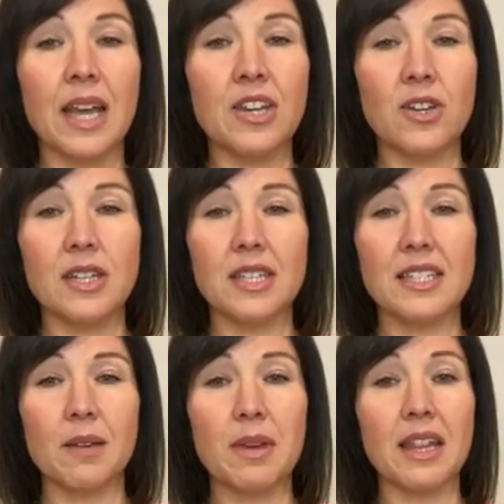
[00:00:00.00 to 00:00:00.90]
and you can say
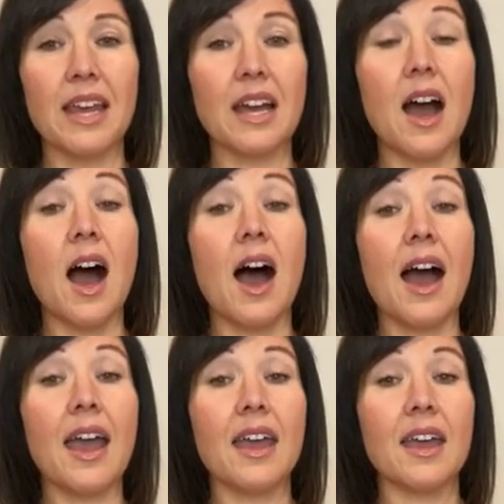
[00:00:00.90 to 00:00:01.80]
something like
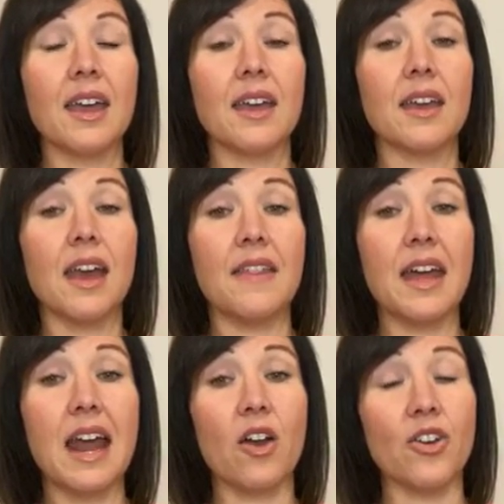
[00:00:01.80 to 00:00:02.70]
I, and
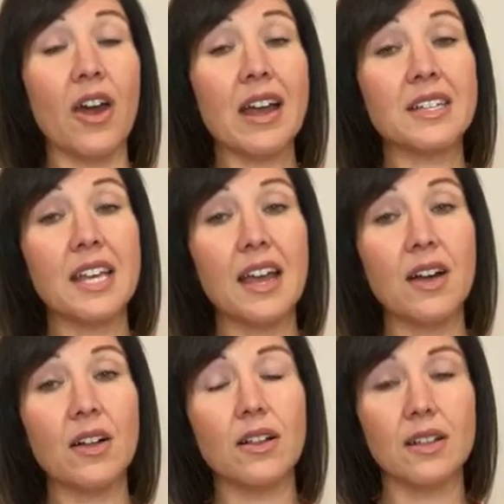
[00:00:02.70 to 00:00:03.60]
then on your
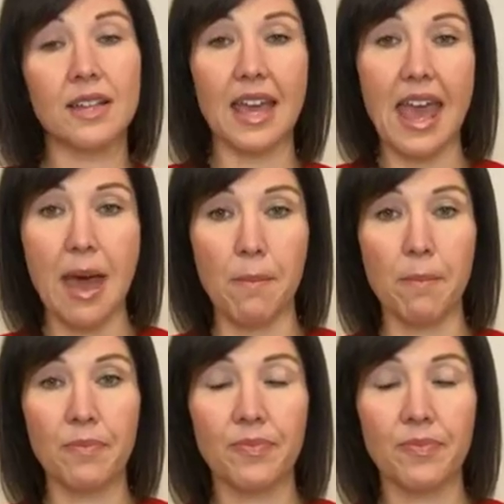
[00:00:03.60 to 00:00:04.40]
exhale, am.